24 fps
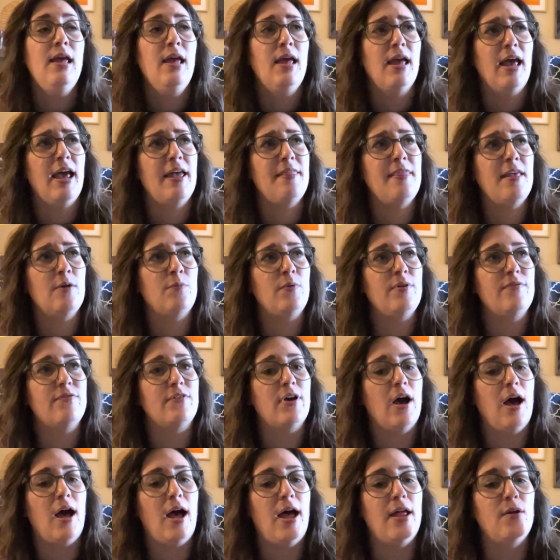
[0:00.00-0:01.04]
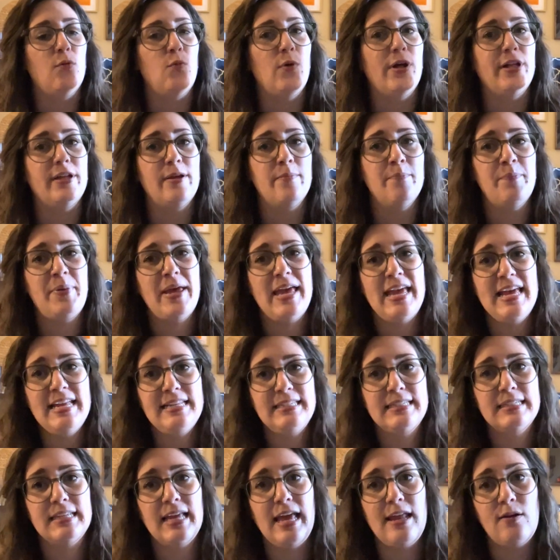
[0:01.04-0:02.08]
And then we've got William
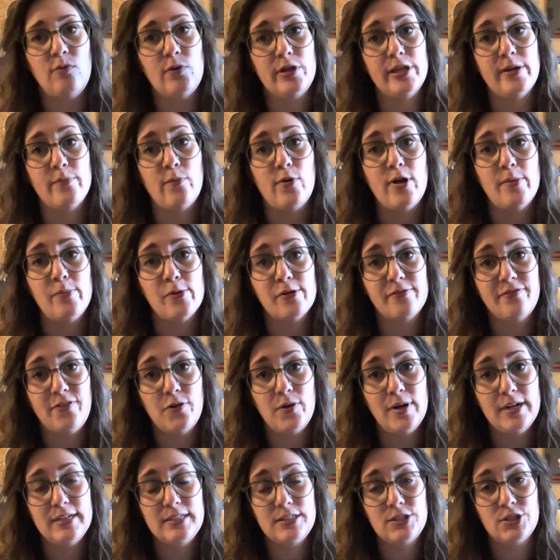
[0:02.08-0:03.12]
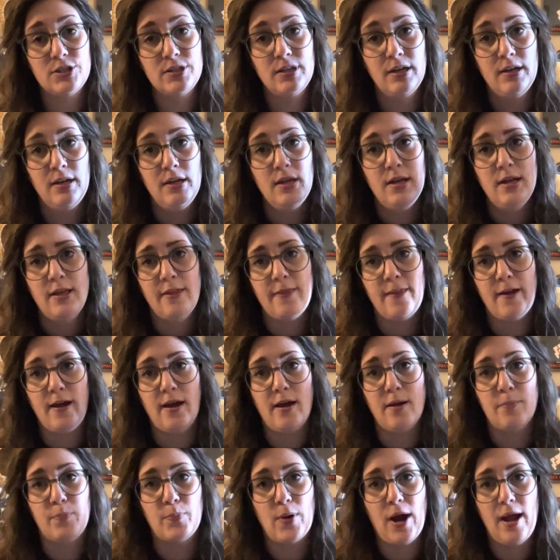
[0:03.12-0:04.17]
Pitt and William Wilberforce,
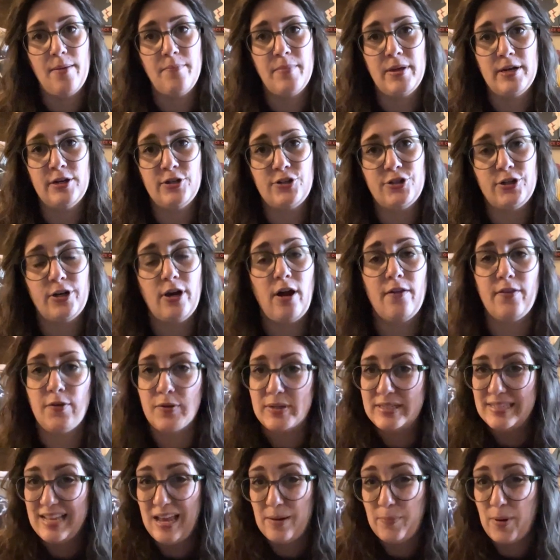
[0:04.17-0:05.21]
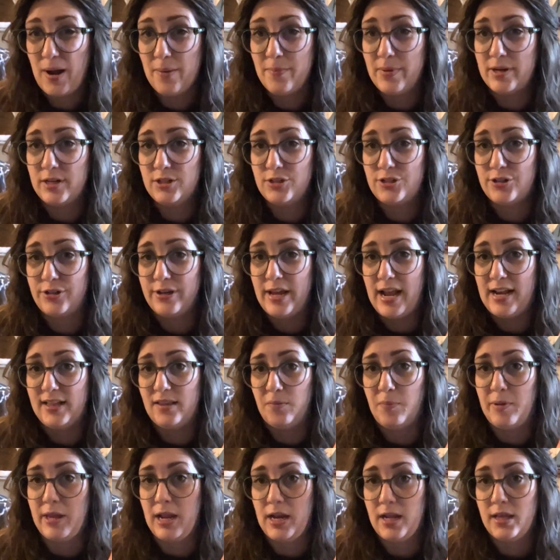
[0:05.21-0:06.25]
the prime minister, although he's not prime minister yet at
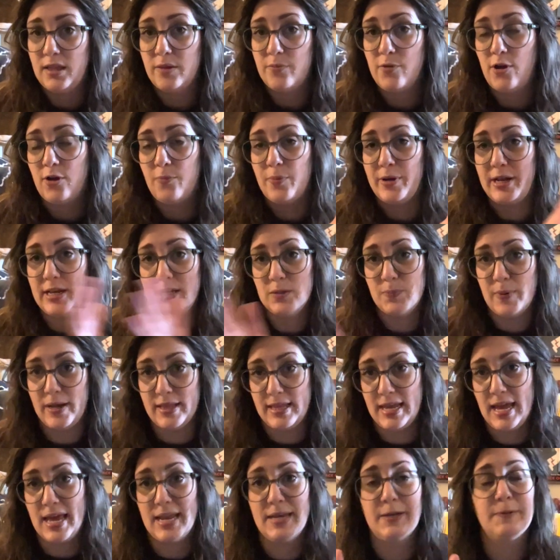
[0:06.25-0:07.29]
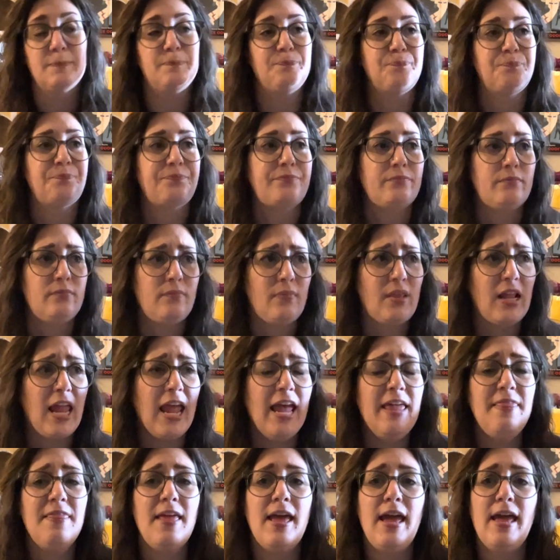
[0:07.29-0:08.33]
the beginning of the book, but he is by the end.
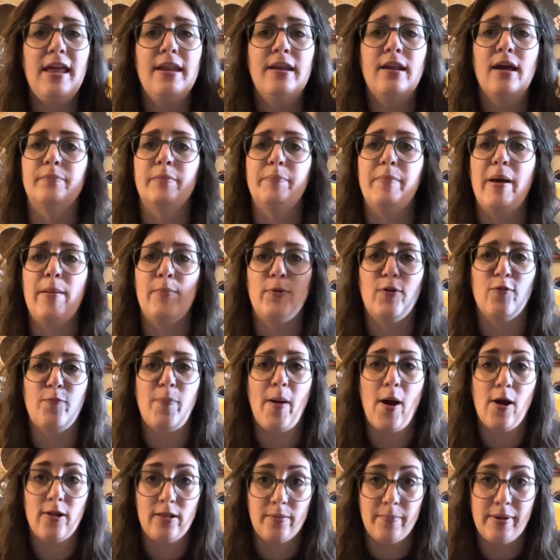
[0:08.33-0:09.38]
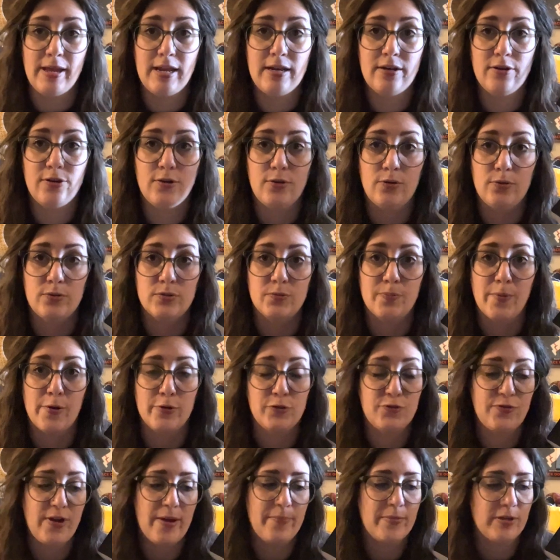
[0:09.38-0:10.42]
And then a member of parliament who's
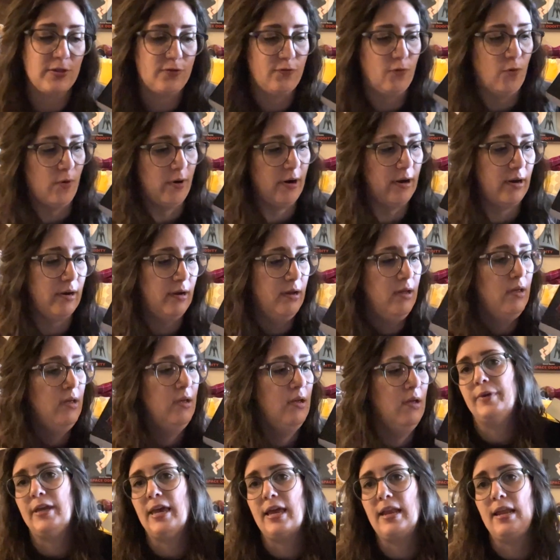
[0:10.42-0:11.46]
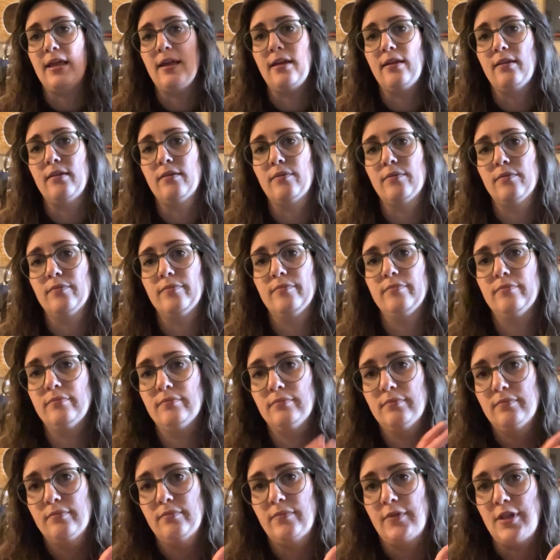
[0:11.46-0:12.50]
most famous for getting
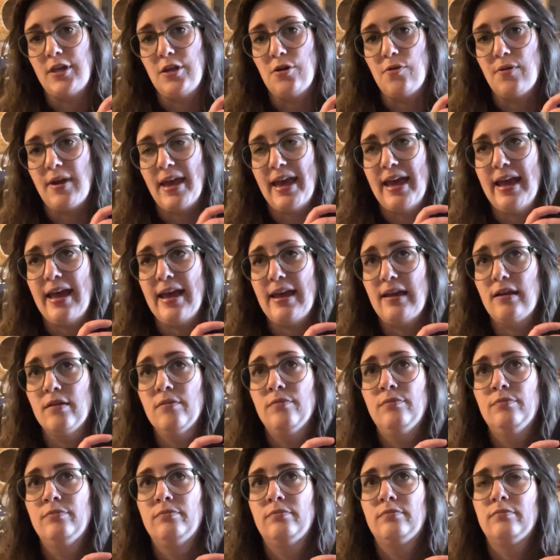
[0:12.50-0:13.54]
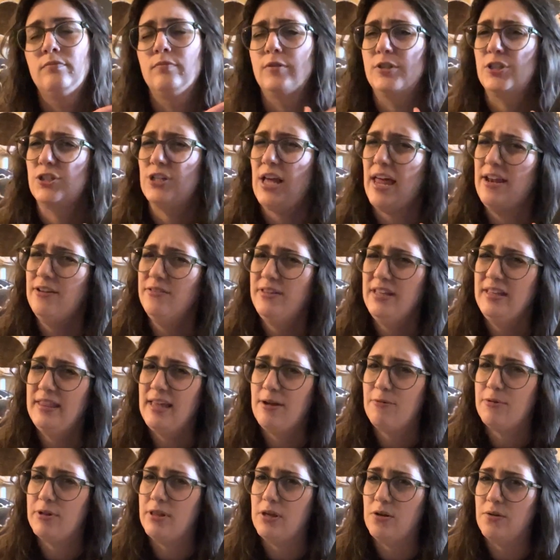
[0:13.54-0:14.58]
the UK, which I don't think
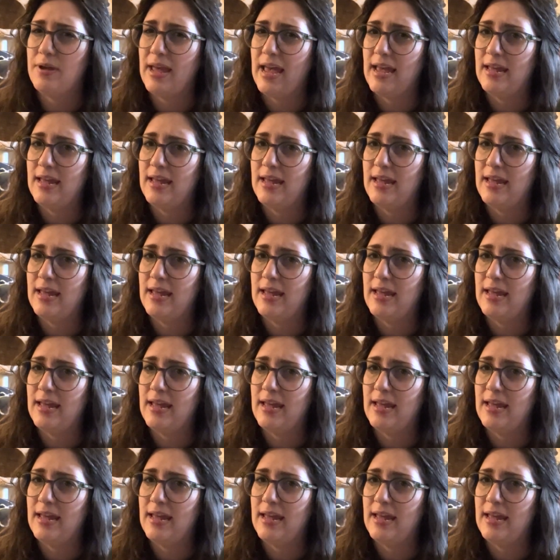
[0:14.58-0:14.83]
they were the UK